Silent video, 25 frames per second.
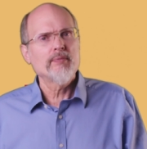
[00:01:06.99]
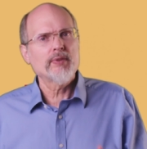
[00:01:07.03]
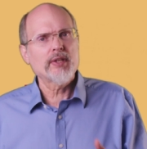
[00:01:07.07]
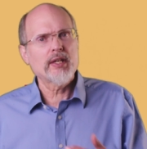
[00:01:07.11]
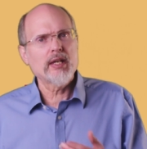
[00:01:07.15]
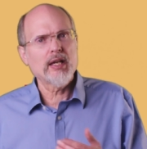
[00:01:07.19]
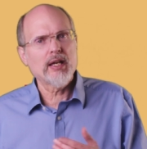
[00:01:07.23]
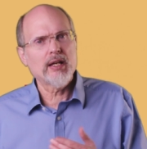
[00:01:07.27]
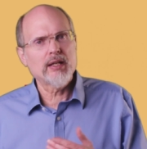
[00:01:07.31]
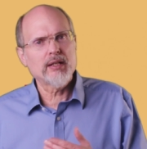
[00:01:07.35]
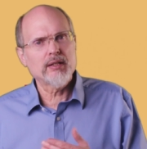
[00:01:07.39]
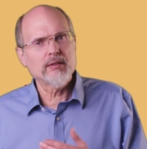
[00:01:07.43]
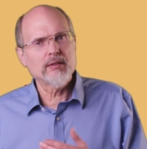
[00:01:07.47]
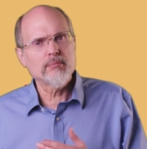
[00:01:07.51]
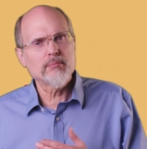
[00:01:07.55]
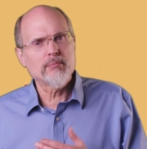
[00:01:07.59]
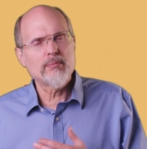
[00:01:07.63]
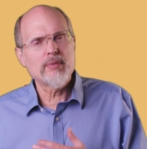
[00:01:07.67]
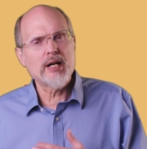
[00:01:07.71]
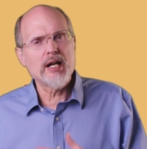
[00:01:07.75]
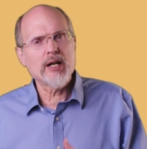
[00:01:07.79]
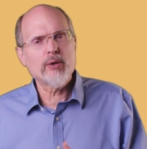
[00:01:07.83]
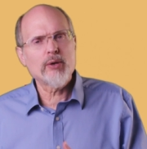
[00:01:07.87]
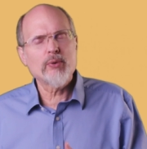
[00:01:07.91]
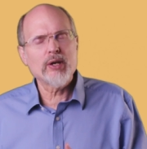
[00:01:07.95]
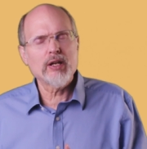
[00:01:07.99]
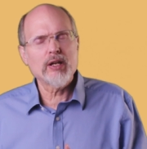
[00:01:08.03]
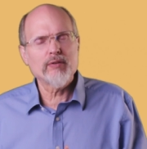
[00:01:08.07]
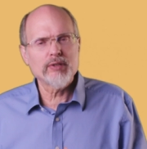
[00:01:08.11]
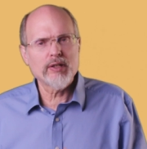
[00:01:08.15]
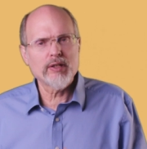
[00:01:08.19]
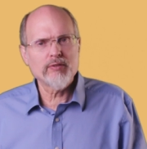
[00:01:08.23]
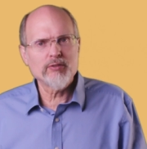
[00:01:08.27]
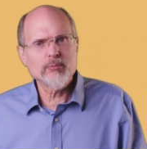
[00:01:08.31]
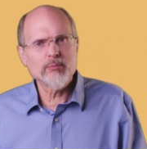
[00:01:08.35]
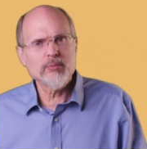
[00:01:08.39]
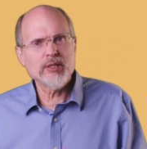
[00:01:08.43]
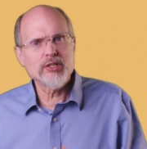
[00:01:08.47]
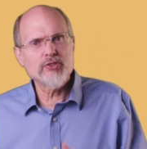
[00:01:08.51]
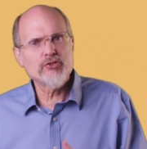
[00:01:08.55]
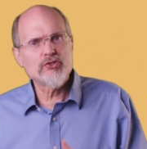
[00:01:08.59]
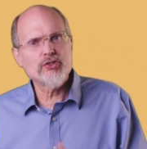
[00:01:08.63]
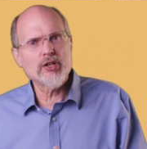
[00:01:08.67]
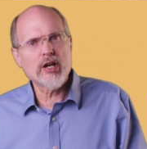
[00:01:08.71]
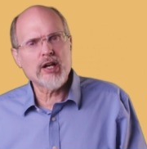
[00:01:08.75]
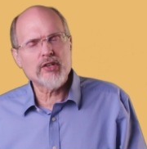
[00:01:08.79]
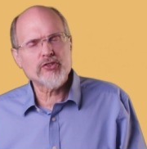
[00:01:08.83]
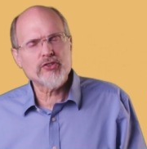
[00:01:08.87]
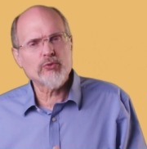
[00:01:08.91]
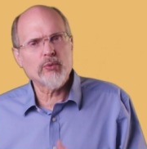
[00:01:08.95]
Can my way of living be
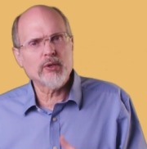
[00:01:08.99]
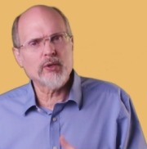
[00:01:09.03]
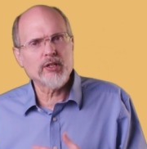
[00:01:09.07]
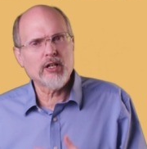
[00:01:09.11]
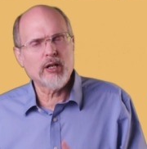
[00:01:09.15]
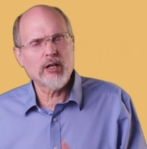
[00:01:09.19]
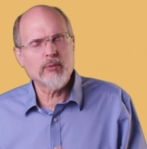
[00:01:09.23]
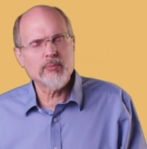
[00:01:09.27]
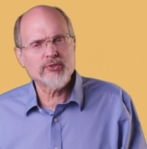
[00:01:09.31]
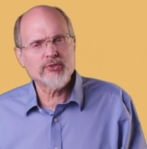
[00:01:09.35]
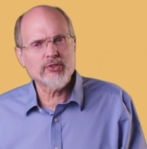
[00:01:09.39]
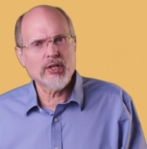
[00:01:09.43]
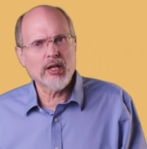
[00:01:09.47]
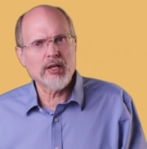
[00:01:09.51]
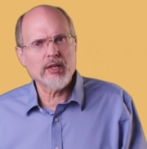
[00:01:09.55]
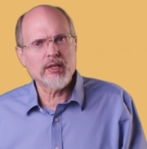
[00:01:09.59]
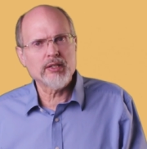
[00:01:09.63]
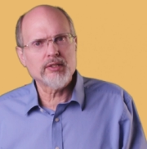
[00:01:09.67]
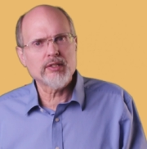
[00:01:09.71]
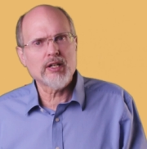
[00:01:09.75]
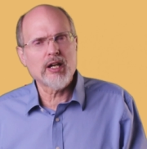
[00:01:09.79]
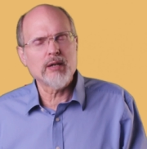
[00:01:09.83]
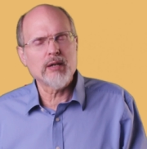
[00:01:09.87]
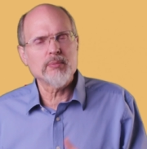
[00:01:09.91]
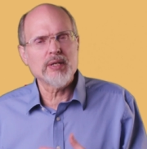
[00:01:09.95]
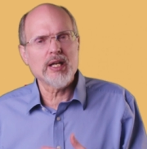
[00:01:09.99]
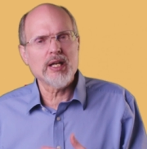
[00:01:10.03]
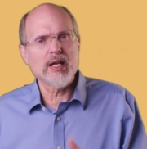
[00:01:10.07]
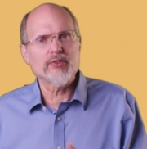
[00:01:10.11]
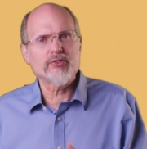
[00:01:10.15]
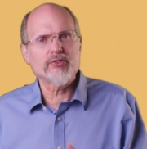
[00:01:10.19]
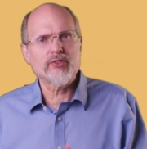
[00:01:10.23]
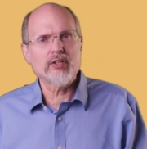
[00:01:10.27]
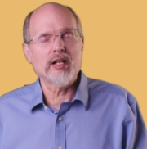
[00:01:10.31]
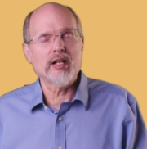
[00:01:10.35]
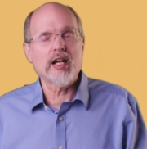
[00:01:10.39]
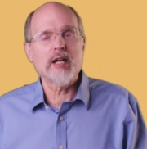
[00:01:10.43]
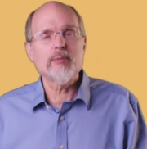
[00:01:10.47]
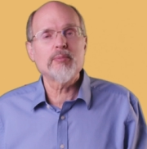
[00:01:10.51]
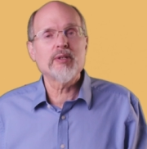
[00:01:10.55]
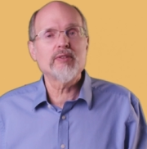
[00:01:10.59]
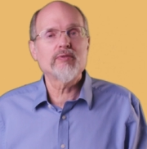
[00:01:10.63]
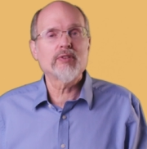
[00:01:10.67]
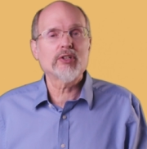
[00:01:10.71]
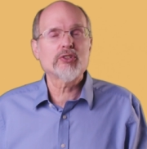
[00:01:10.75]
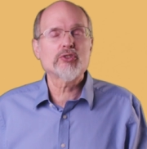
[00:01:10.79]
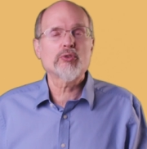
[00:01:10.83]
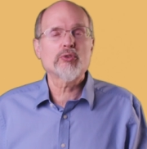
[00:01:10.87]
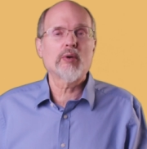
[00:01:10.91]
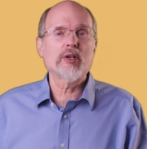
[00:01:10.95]
just 100% of the time? Yes. Can I be
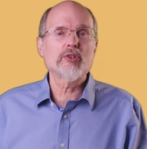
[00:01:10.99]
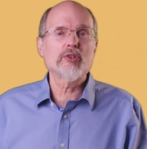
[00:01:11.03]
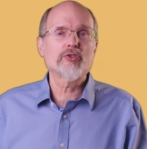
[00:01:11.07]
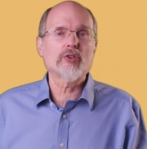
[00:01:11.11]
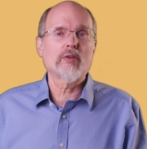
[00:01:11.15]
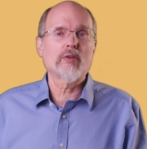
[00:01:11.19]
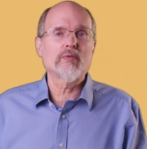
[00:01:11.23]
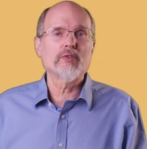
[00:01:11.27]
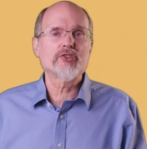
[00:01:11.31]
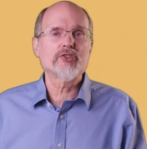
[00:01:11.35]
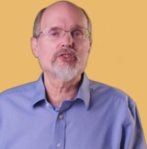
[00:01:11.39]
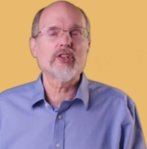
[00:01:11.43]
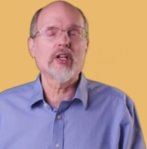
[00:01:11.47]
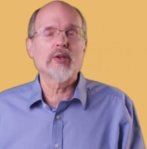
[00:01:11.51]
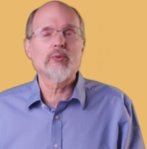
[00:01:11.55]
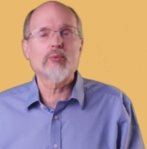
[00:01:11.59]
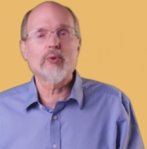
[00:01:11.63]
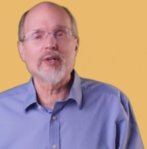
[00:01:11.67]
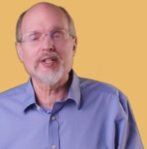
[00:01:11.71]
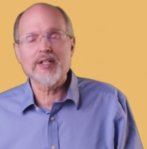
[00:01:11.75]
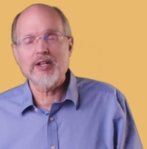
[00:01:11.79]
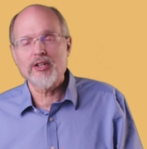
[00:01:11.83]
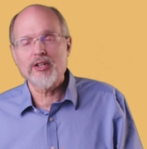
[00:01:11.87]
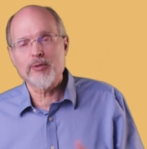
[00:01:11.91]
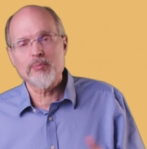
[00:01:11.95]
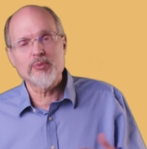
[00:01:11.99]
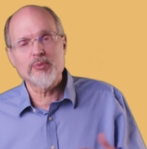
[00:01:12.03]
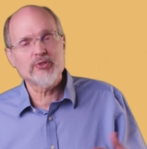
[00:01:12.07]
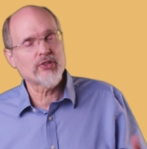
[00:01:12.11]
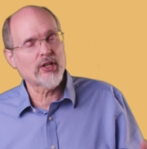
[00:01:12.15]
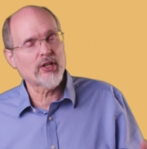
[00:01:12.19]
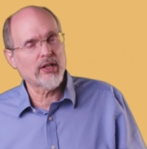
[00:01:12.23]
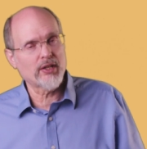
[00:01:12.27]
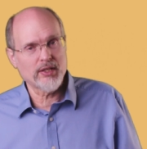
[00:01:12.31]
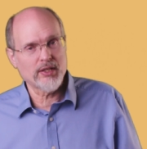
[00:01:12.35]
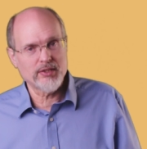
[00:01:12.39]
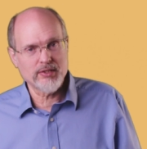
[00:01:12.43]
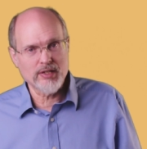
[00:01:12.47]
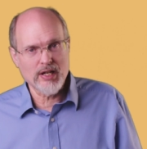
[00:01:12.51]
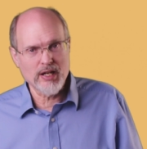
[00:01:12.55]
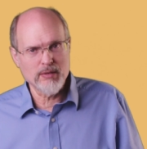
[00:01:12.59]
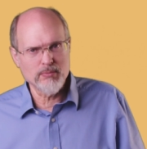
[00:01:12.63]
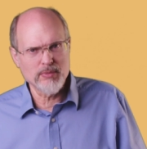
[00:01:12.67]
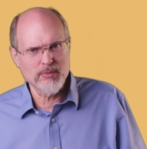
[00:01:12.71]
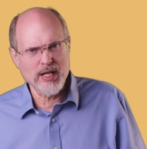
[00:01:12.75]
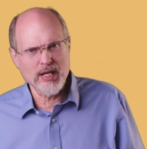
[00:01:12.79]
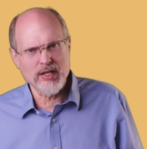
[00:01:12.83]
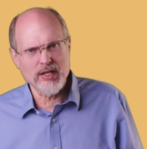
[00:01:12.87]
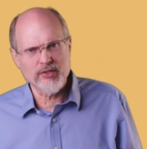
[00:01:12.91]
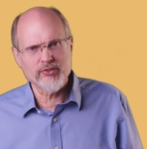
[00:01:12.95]
victorious over sin 100% of the
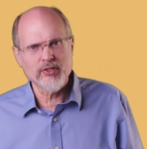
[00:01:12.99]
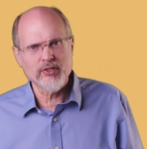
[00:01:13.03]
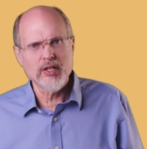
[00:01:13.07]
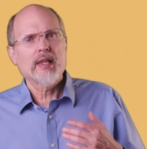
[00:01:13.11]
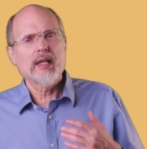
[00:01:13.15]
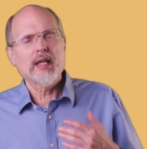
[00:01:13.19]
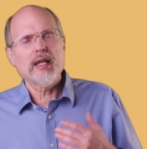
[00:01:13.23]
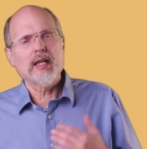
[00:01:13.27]
time? Yes.